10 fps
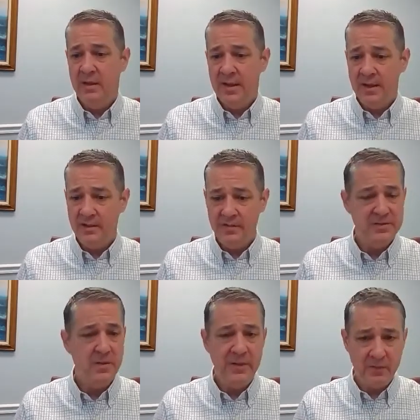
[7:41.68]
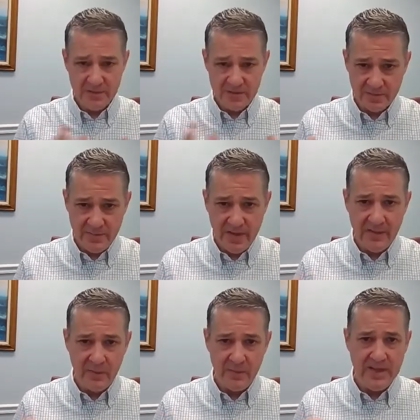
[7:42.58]
And there's so many reasons
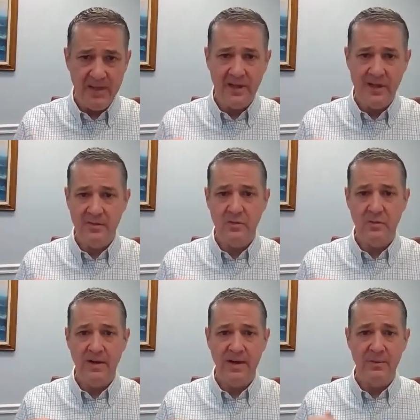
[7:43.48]
behind that we can't get into right now,